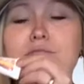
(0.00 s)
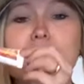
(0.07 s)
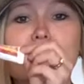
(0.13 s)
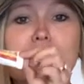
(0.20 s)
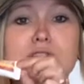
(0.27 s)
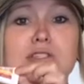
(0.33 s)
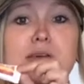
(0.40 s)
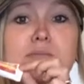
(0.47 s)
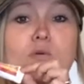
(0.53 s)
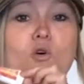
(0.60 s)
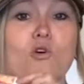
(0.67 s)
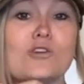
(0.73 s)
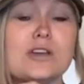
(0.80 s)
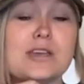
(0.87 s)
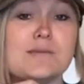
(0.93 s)
used some
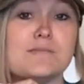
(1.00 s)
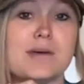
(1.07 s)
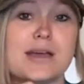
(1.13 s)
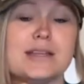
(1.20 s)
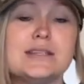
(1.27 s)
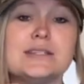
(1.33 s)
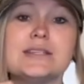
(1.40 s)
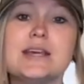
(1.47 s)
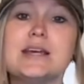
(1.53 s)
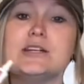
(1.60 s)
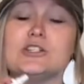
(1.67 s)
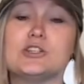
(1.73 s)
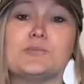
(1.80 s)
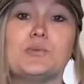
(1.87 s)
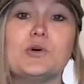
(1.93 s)
ointment
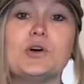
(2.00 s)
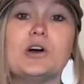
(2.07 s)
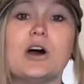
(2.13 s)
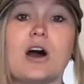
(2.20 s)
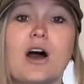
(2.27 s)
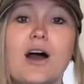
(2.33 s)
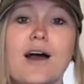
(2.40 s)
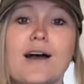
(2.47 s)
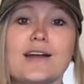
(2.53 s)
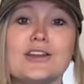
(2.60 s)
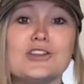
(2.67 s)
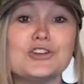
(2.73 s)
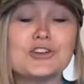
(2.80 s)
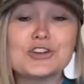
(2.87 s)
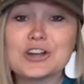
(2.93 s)
to put
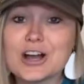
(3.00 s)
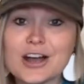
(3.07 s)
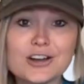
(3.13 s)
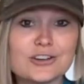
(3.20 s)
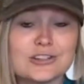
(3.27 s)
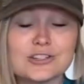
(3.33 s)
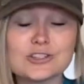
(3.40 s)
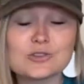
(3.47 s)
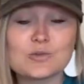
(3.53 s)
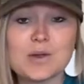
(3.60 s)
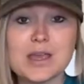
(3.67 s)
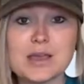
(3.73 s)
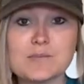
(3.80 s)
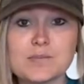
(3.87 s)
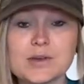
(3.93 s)
on your cut or
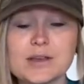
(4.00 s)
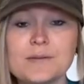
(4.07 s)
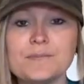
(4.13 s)
scrape.